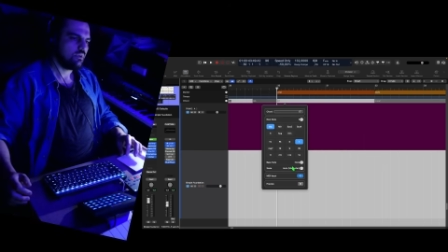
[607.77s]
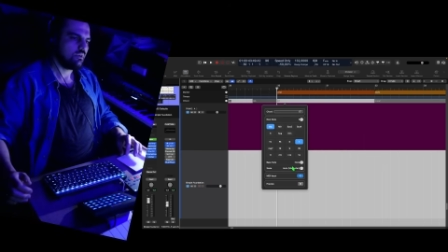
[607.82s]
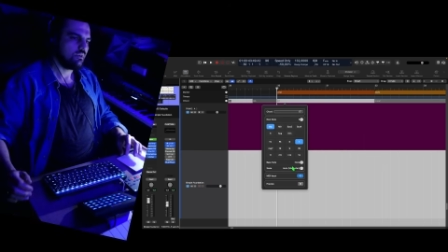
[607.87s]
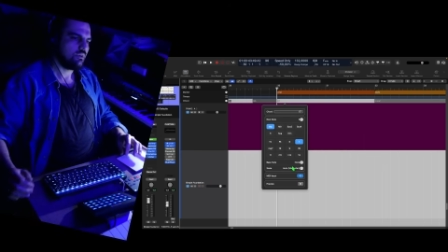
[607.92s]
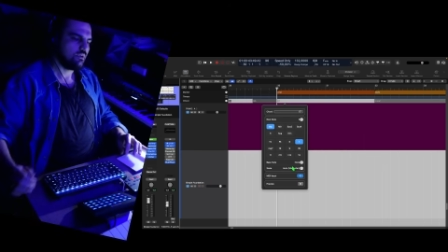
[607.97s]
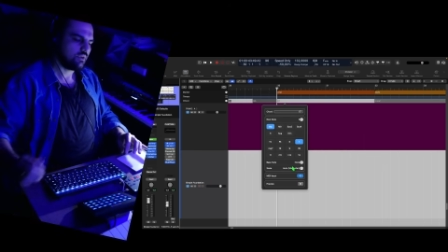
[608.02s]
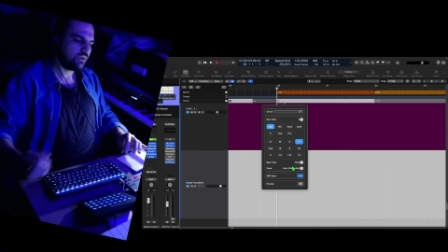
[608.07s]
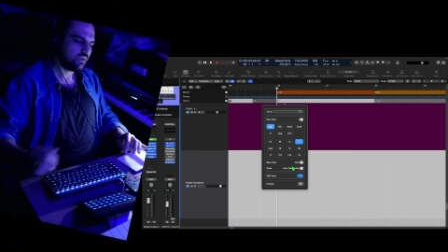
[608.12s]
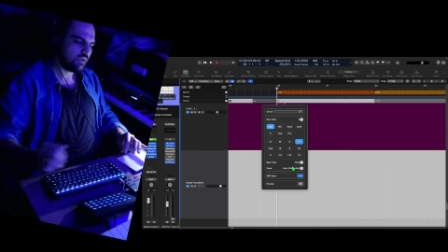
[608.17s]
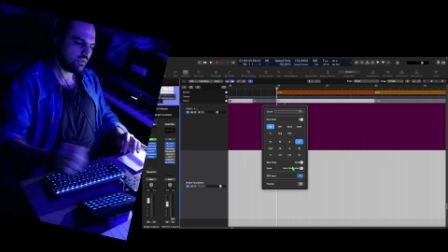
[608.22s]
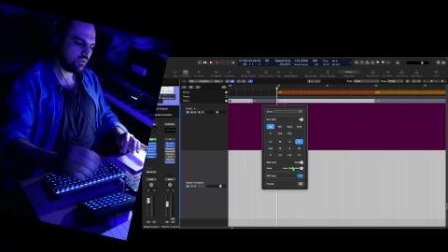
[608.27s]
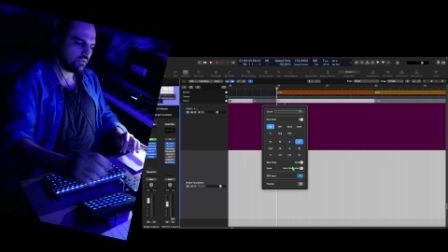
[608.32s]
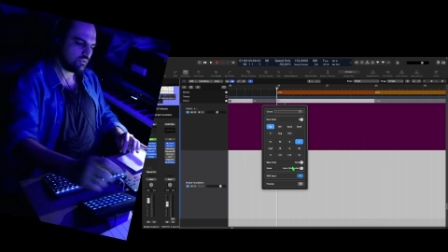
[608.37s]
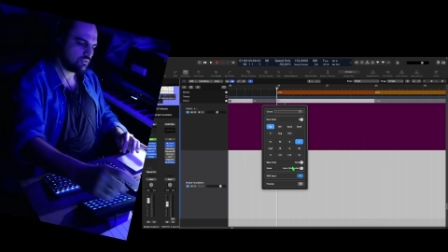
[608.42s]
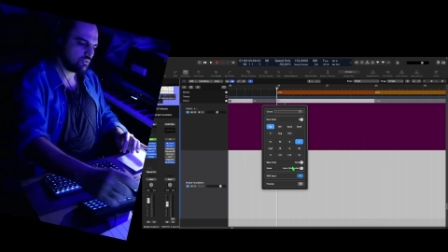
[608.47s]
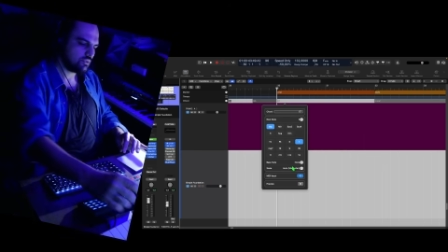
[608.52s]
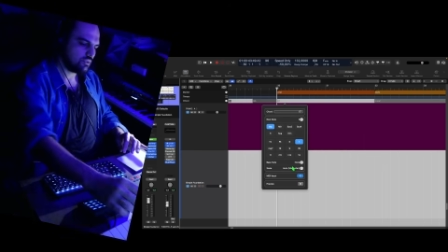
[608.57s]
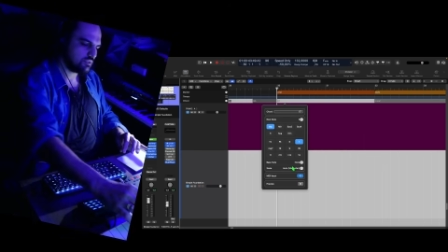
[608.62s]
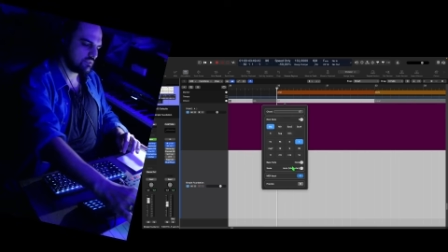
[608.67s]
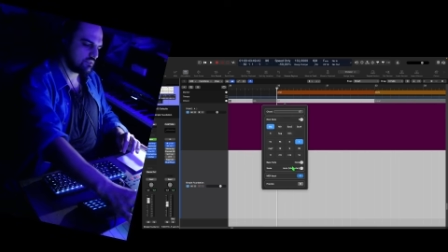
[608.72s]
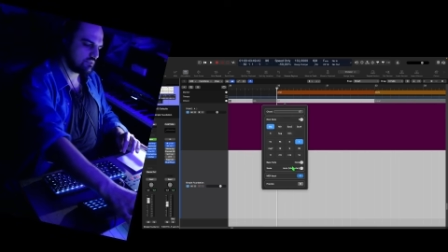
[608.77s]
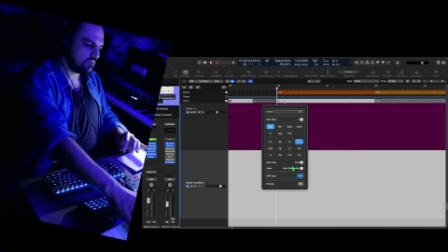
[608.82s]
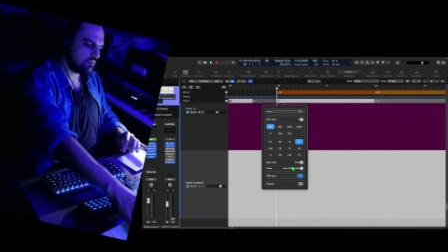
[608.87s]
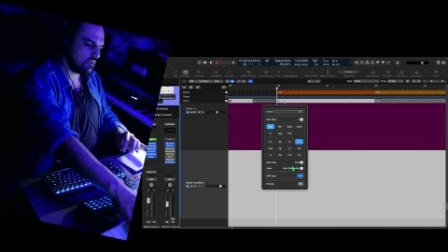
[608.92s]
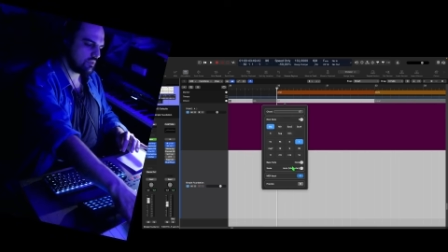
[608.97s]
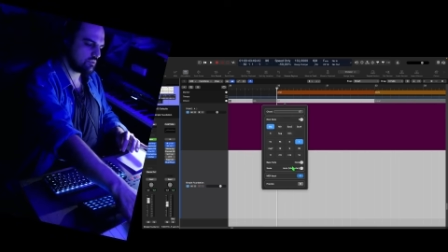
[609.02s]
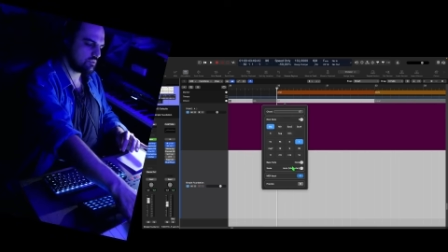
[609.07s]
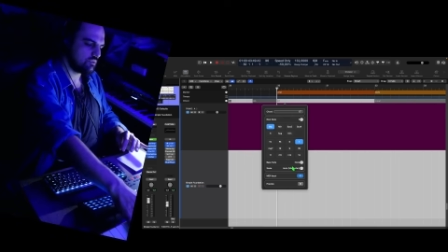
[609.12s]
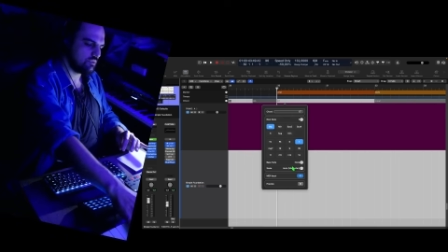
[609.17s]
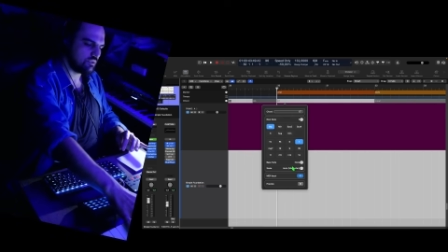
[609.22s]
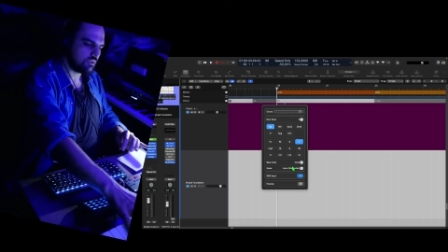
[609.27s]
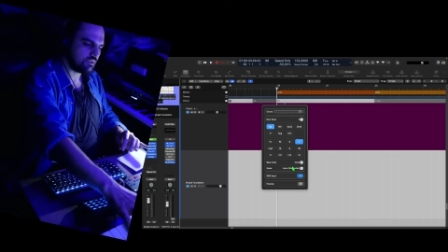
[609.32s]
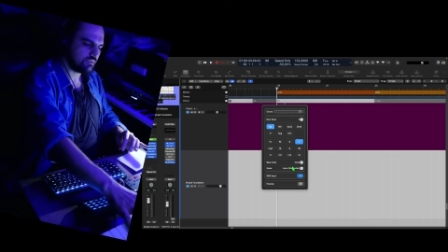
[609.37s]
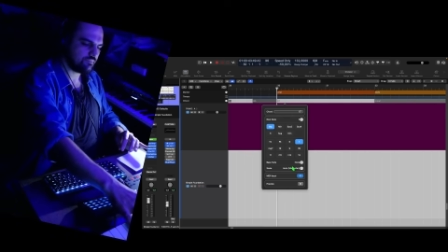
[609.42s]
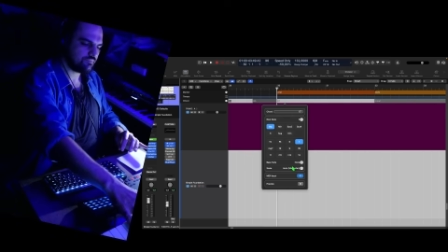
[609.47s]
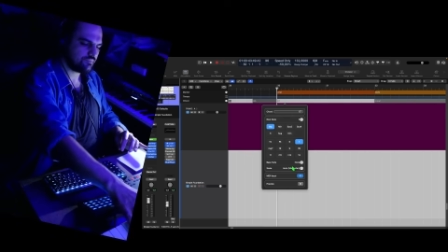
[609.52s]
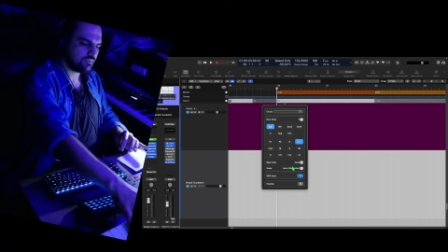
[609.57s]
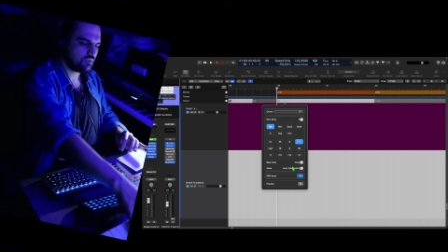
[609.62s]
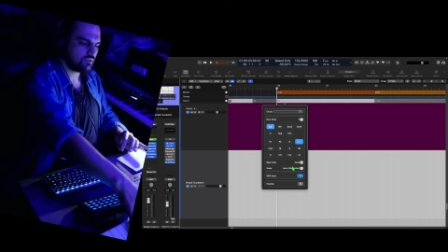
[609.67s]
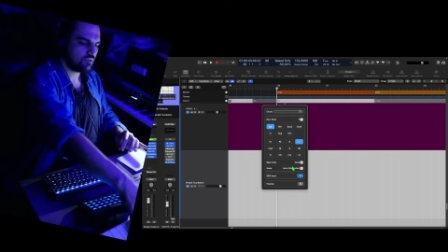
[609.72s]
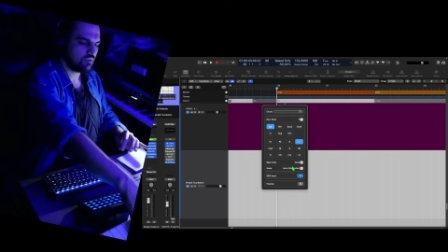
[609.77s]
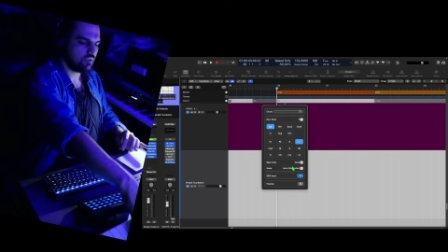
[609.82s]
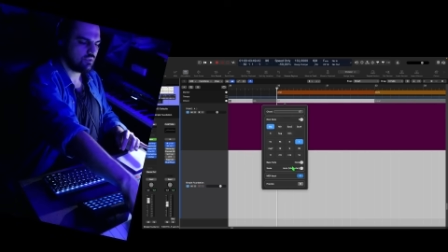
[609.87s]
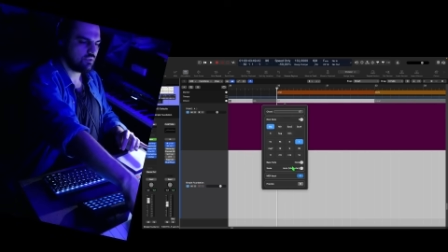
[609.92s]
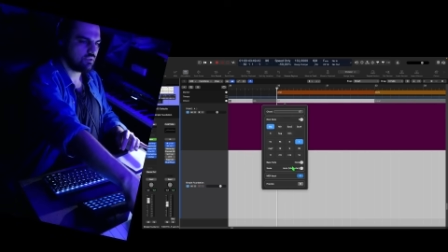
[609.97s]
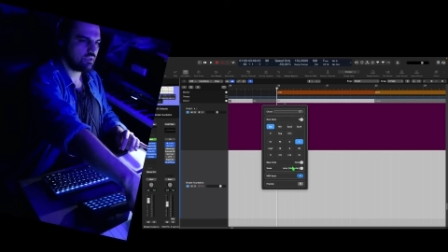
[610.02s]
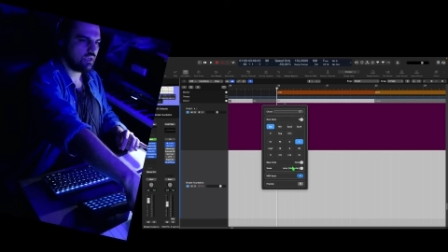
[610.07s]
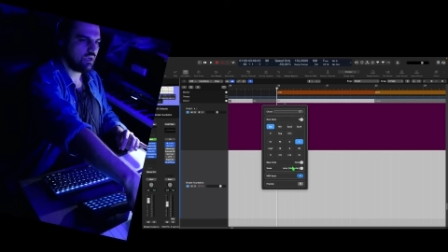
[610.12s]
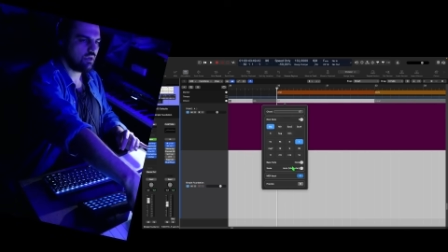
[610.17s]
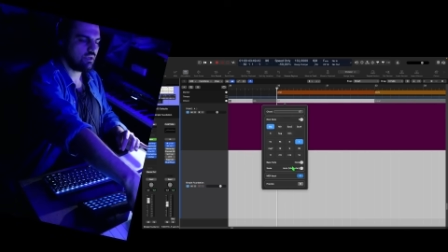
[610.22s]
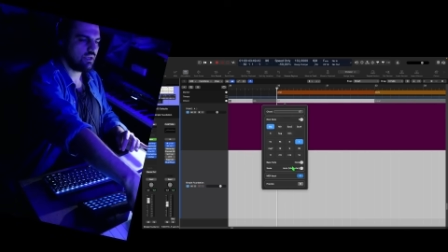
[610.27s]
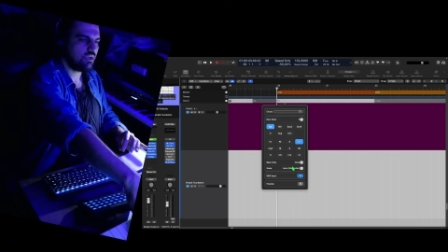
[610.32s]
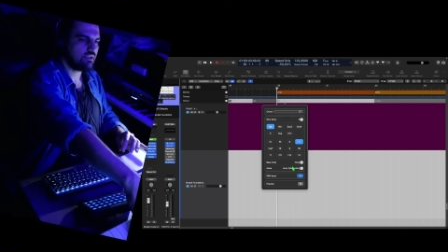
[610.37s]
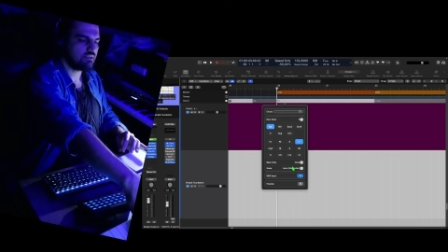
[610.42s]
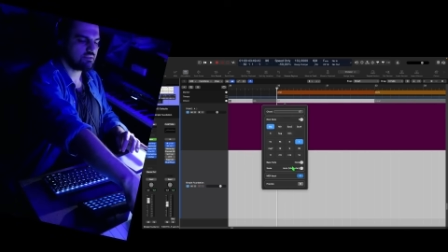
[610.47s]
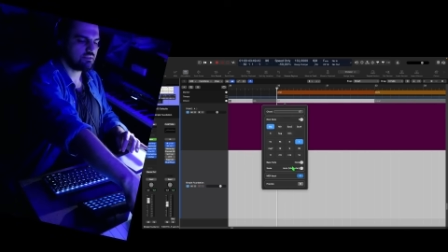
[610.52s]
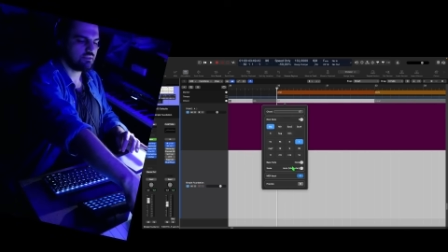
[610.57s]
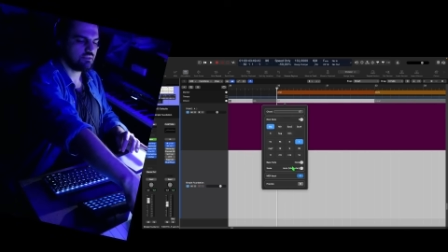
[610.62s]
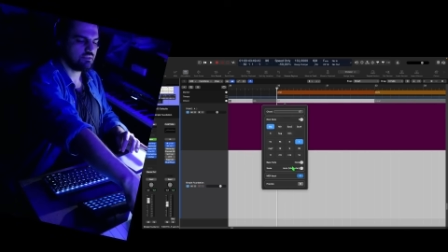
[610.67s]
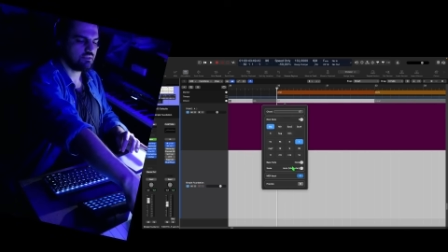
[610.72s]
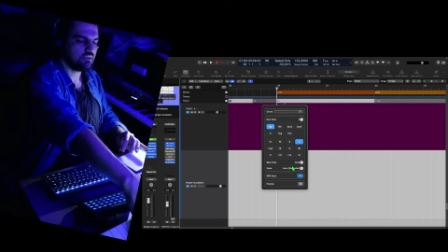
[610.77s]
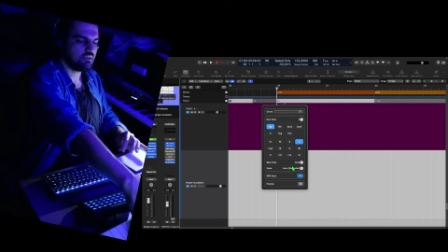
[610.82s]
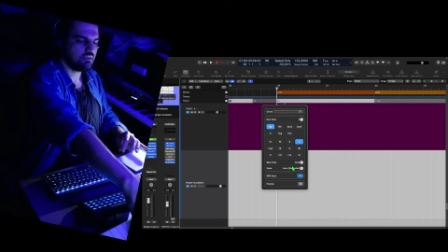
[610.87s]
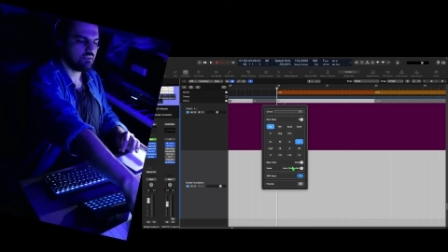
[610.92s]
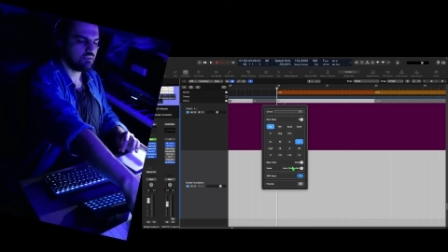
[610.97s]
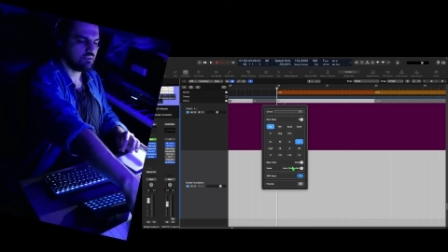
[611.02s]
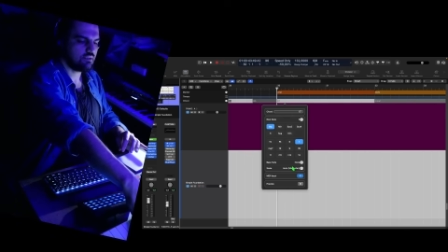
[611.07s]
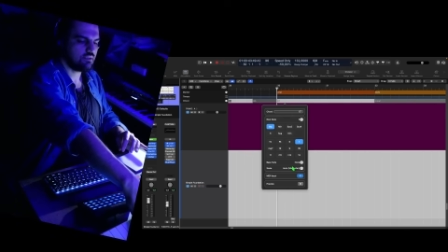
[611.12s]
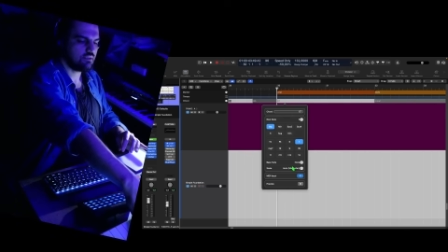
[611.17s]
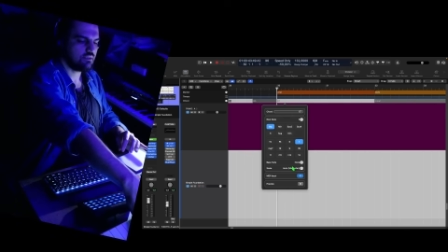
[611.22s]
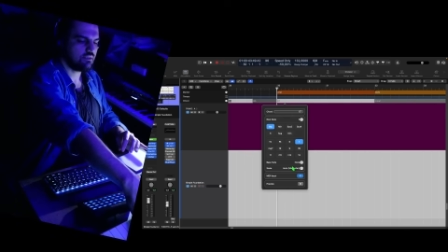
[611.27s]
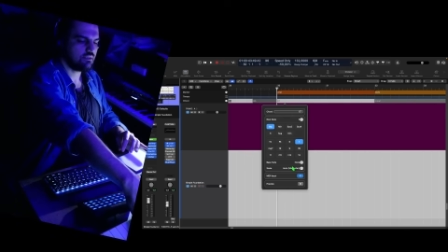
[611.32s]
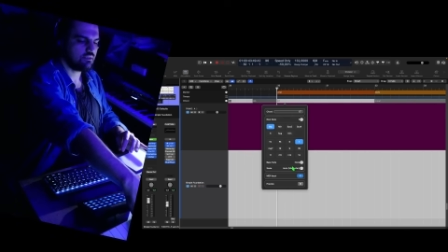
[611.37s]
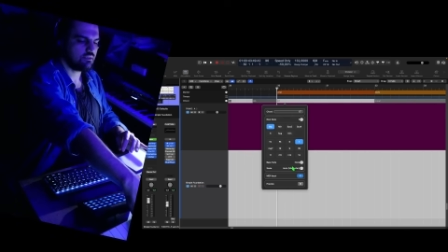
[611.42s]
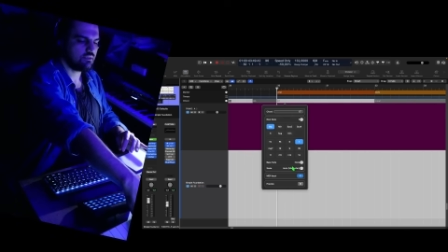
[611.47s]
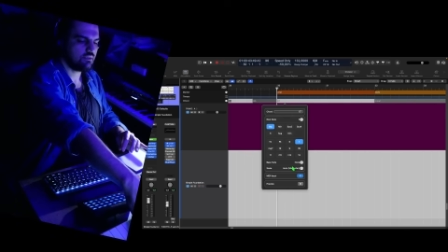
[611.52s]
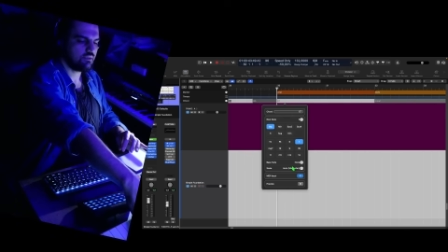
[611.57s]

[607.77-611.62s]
Okay, so it's not good. So now let's see the